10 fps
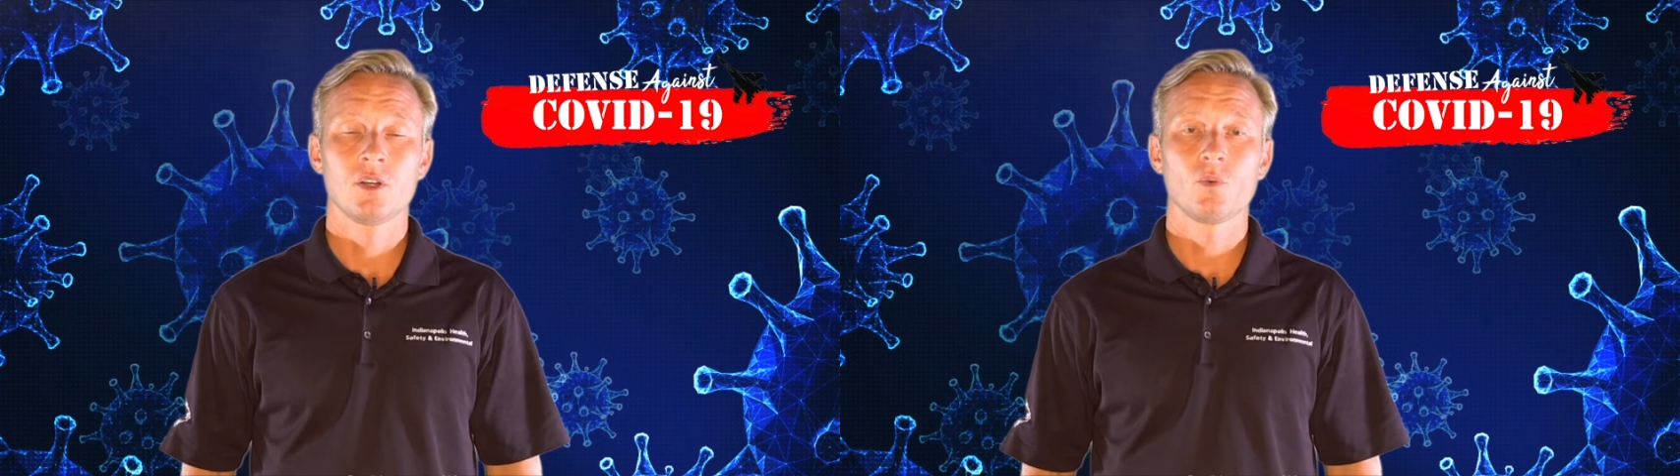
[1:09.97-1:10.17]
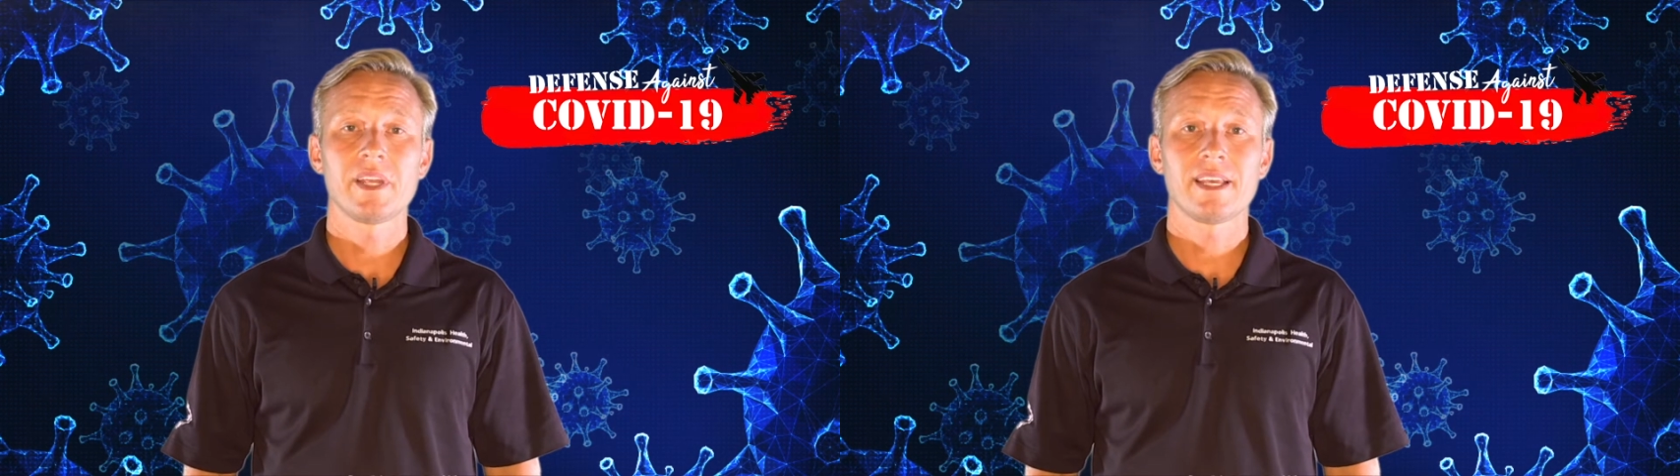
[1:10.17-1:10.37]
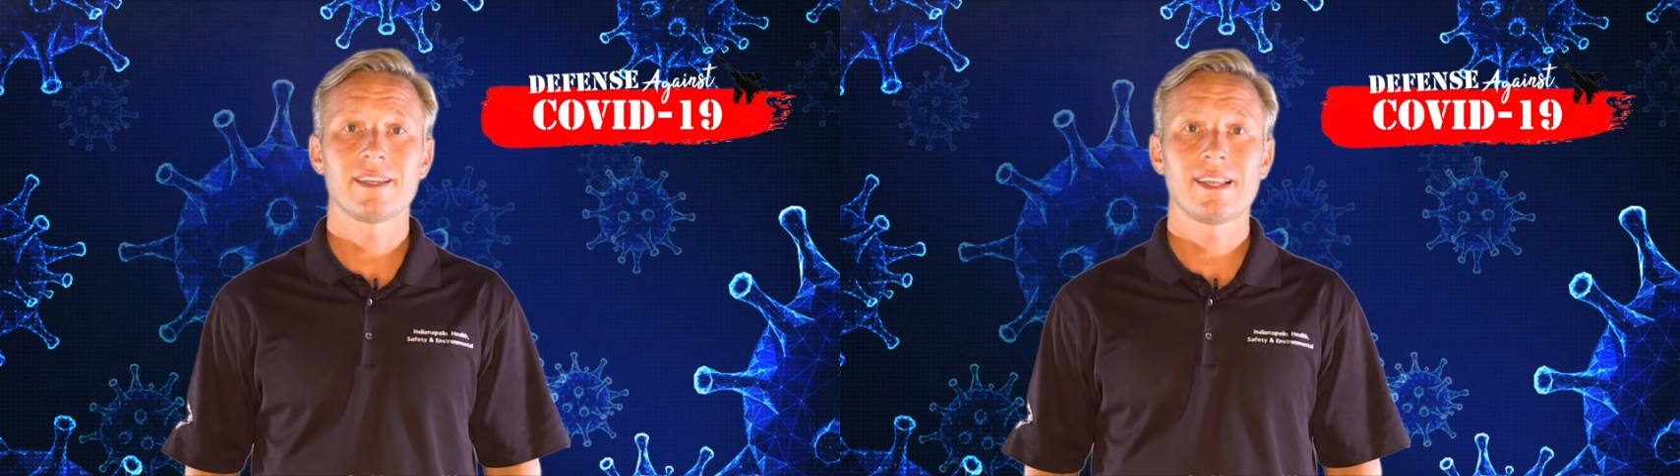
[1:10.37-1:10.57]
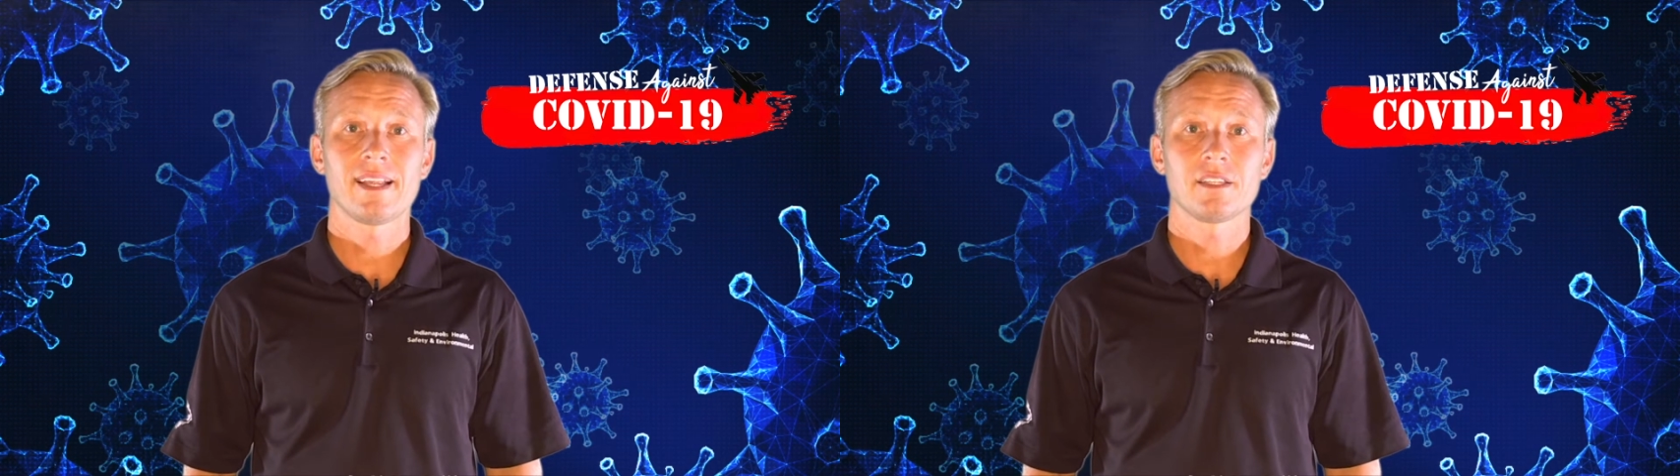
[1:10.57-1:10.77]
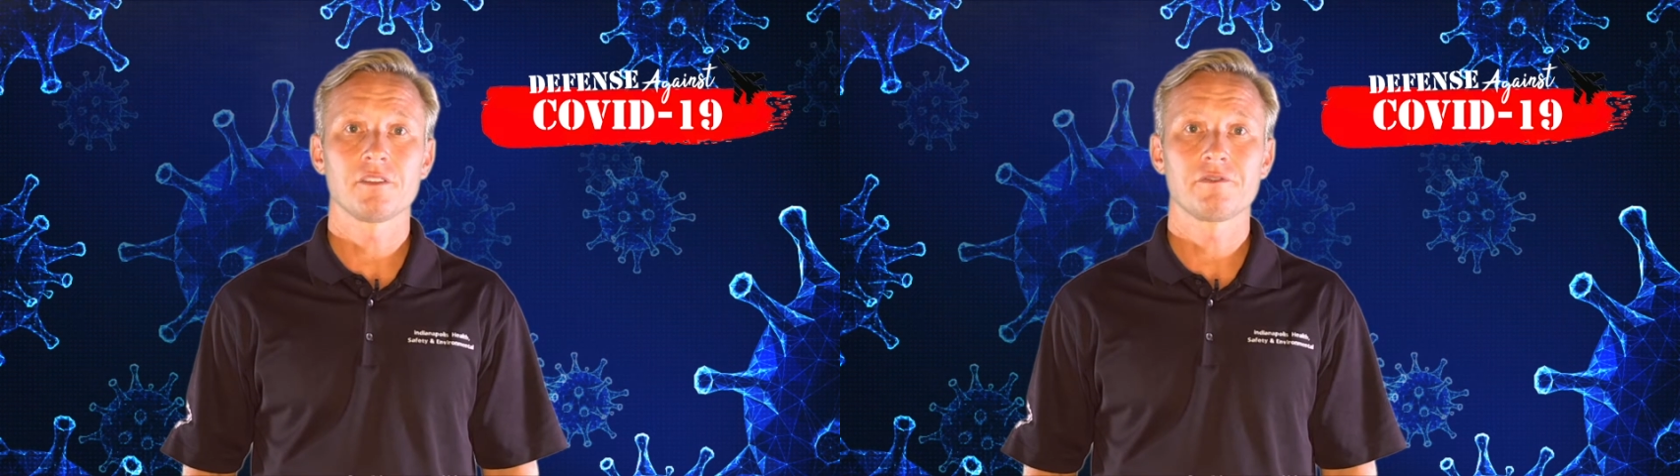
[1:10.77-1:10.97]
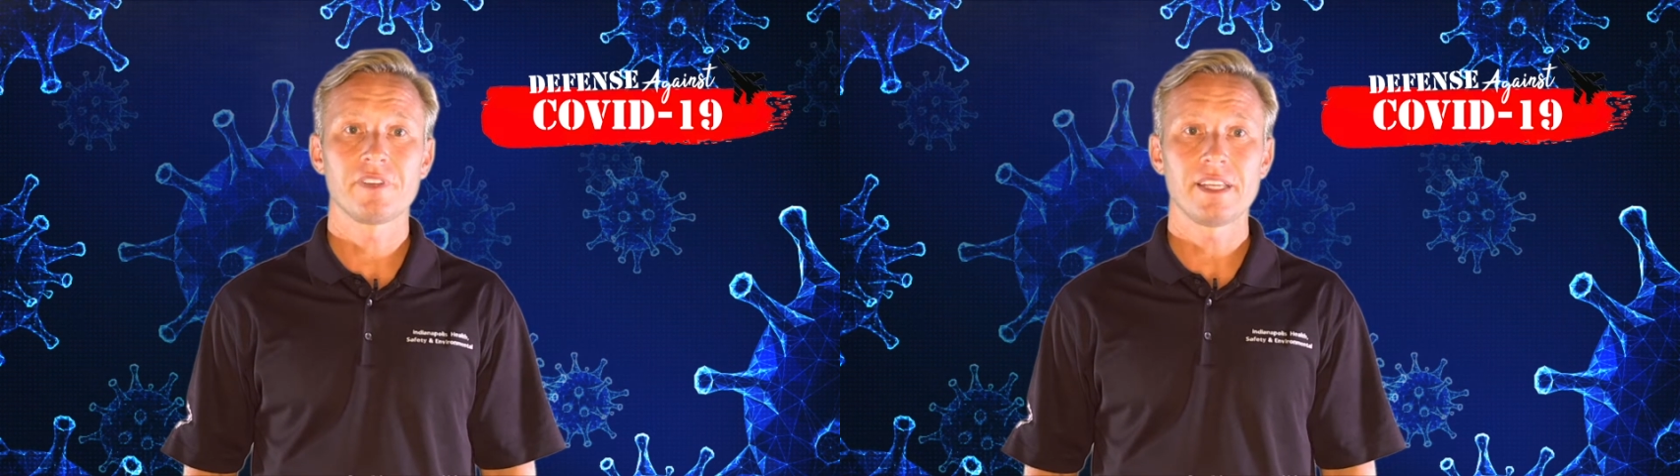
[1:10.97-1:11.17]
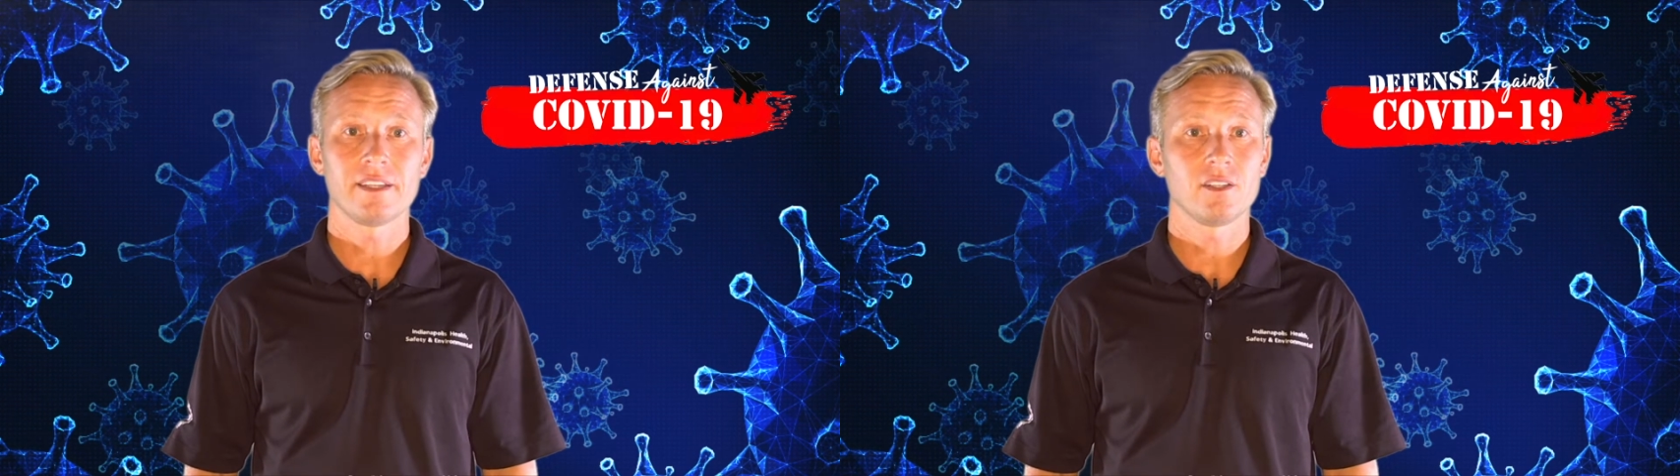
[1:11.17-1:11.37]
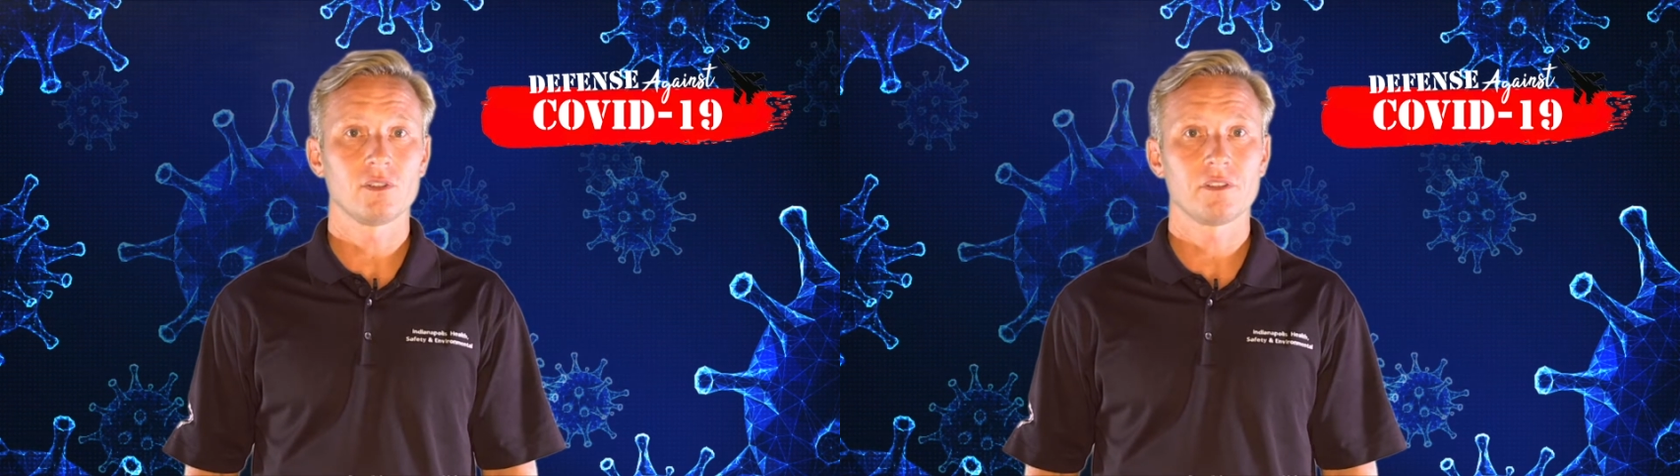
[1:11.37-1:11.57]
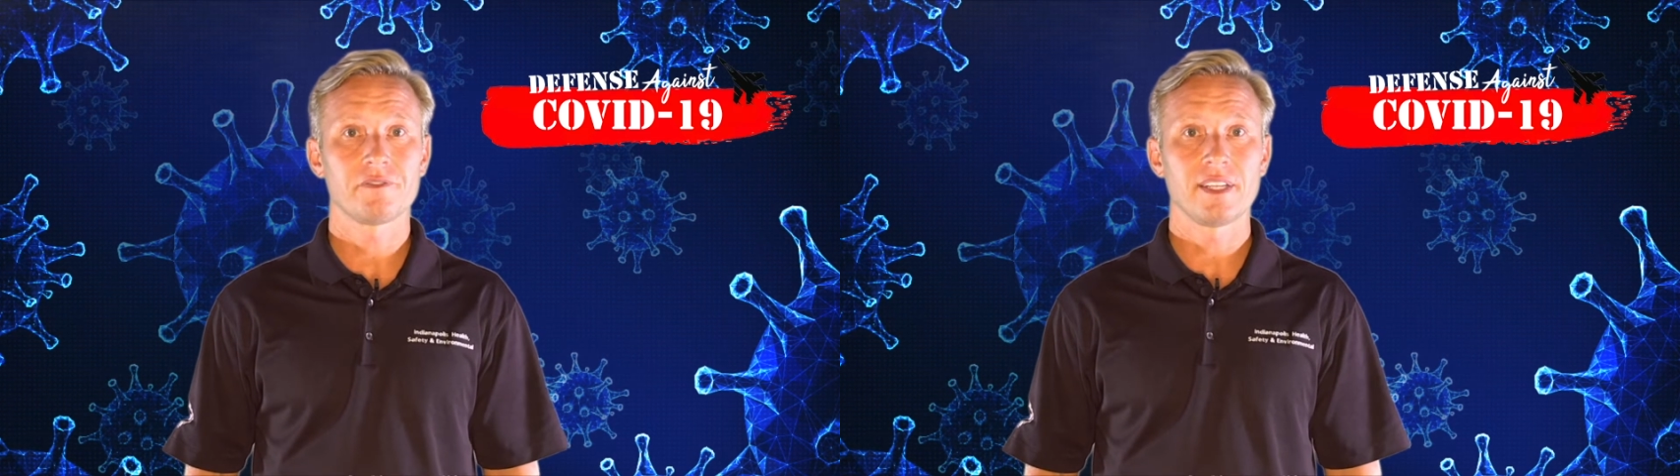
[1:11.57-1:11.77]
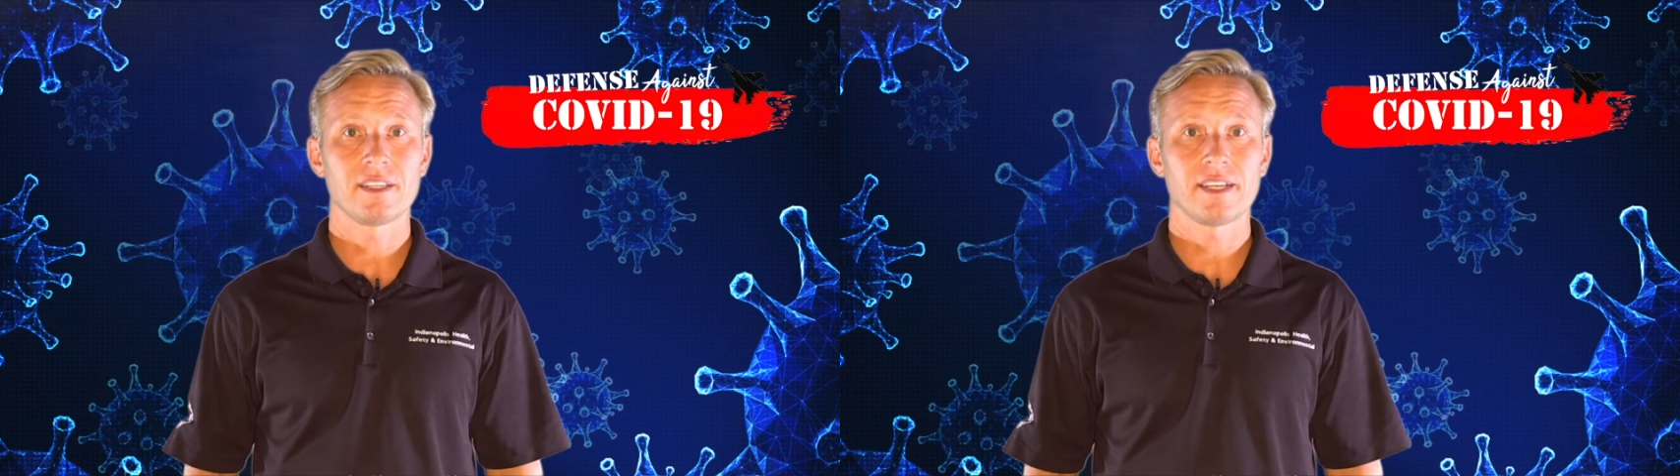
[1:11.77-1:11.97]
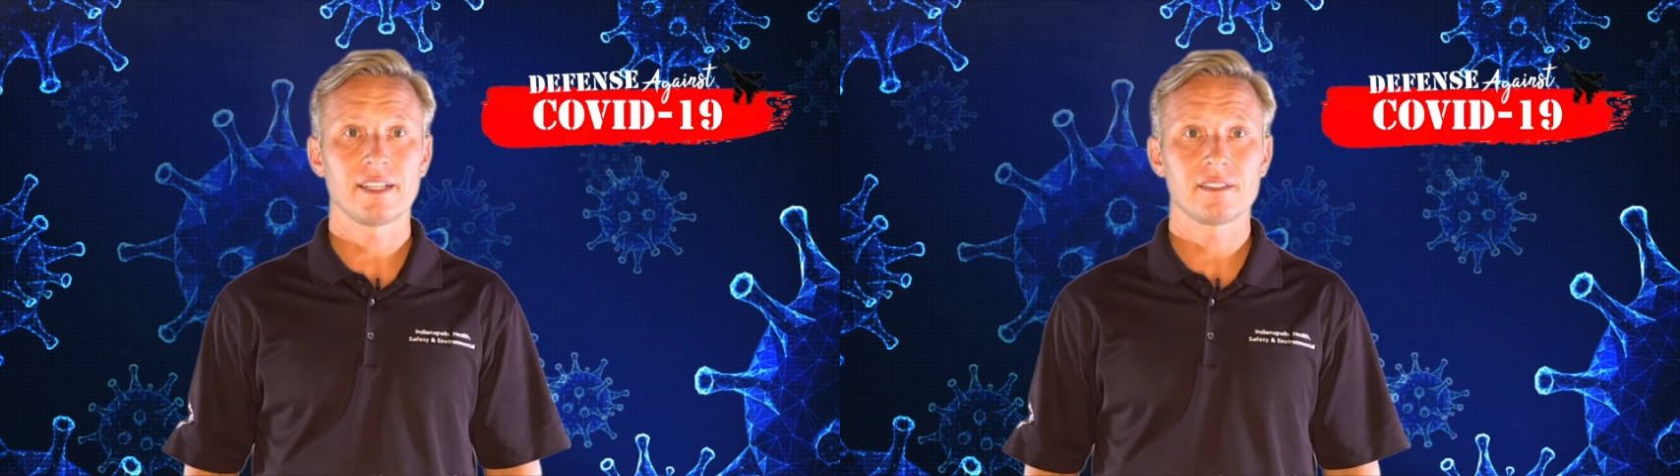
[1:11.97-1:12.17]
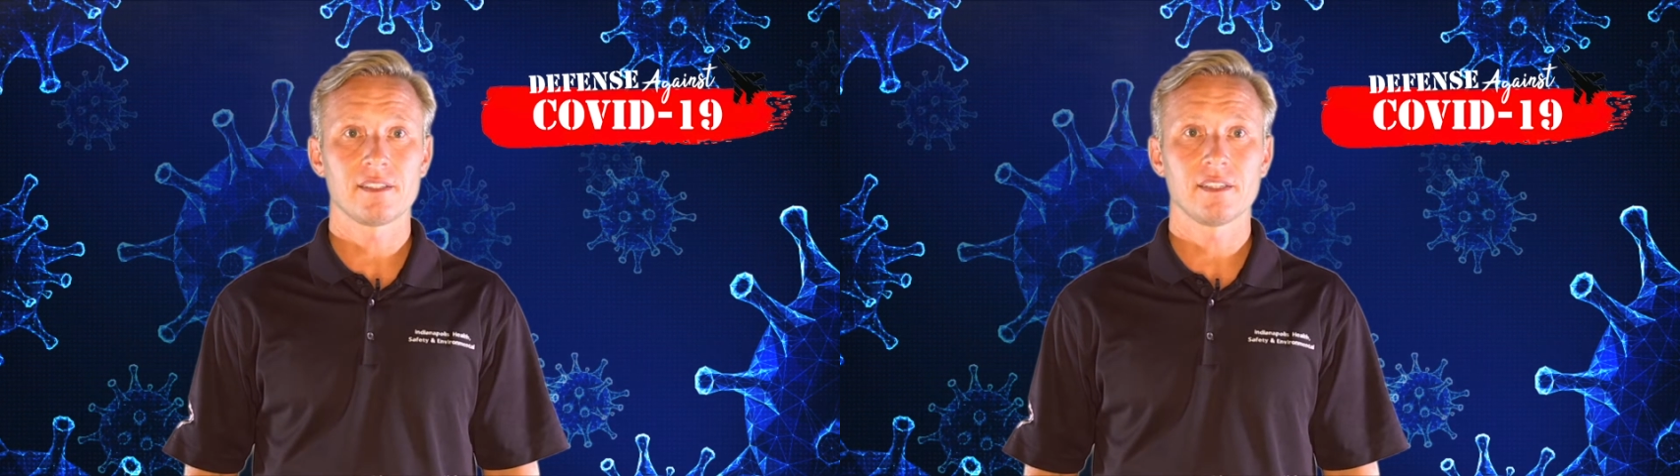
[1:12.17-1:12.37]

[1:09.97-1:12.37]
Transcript: We cannot defeat it or defend against